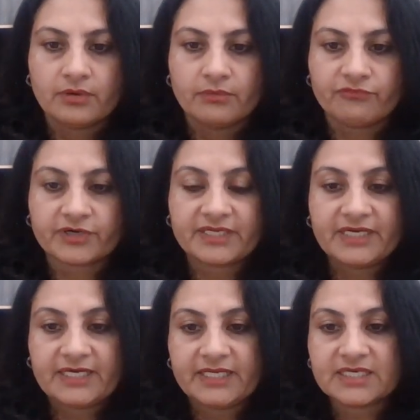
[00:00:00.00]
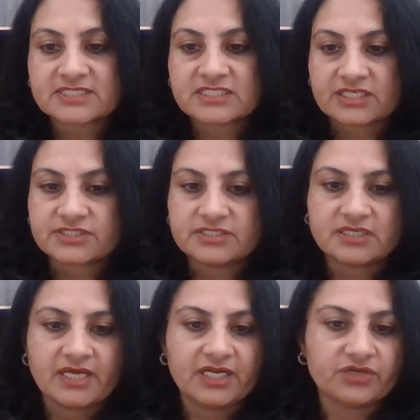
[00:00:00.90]
for creating a
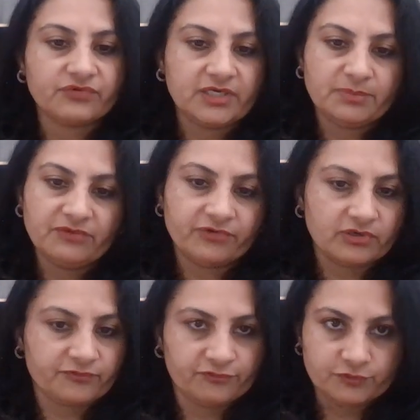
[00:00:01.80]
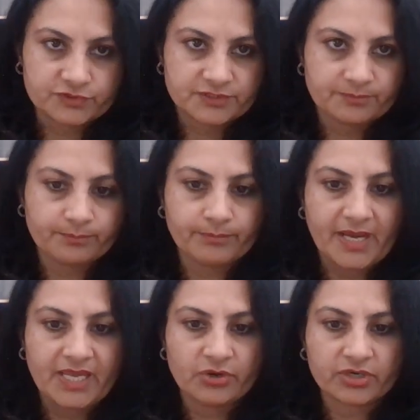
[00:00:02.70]
structured and equitable workforce.
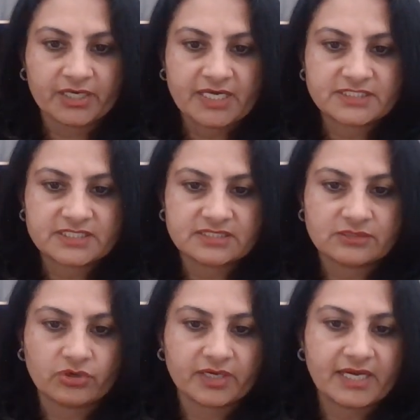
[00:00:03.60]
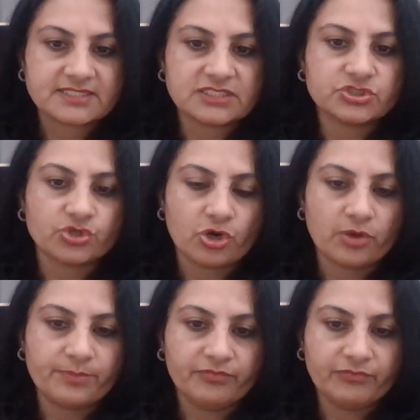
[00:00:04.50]
By organizing
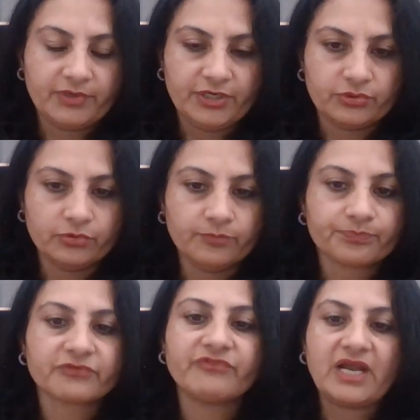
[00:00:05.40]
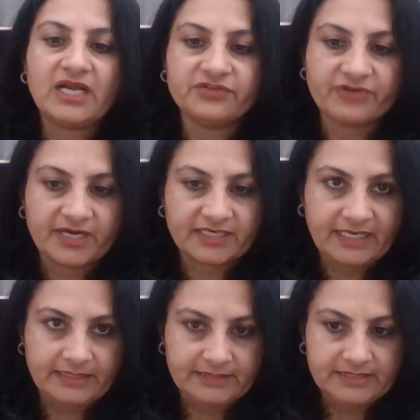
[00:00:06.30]
job into well-defined
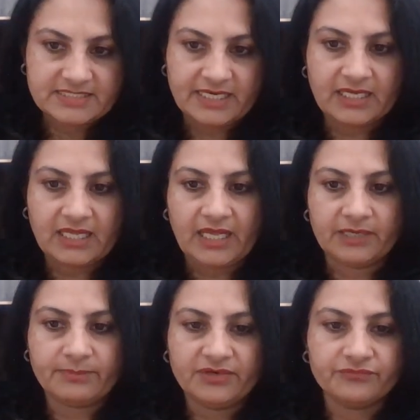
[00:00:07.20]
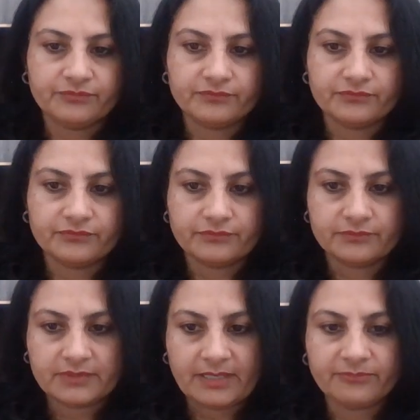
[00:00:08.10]
categories and alignment
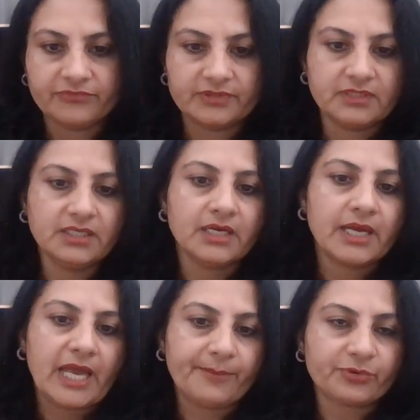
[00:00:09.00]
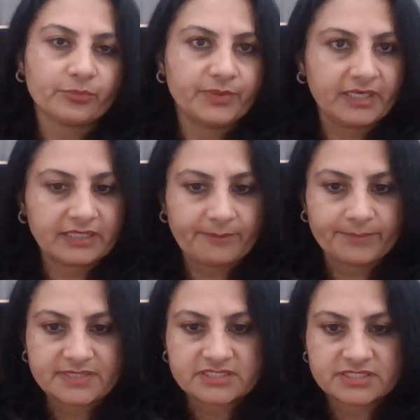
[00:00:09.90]
them with the appropriate
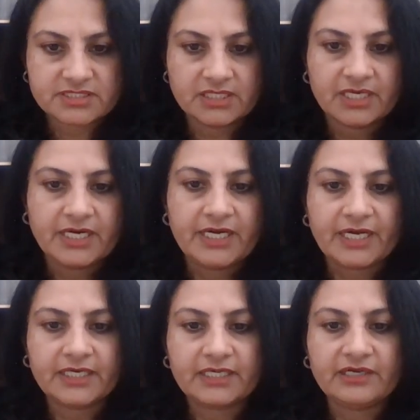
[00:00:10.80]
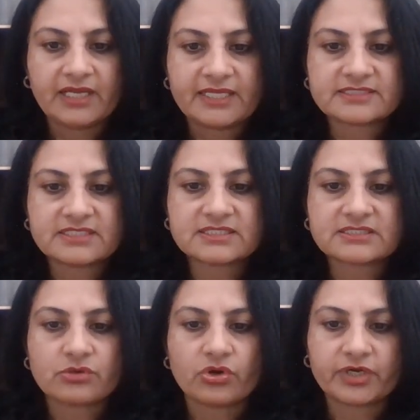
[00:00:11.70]
compensation, it
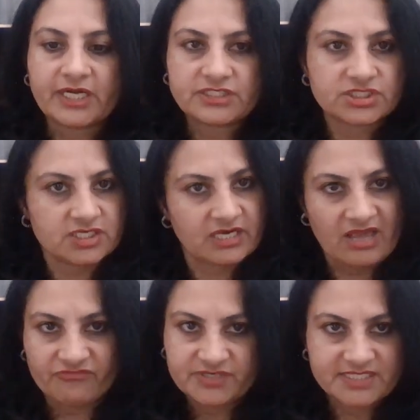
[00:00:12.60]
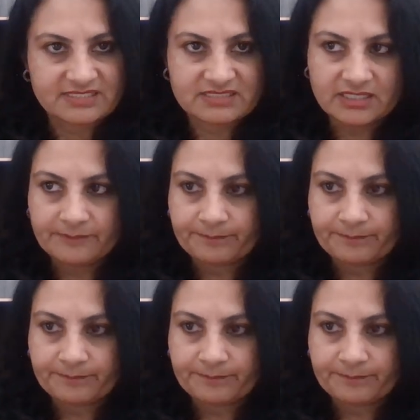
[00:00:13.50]
enhances organizational efficiency,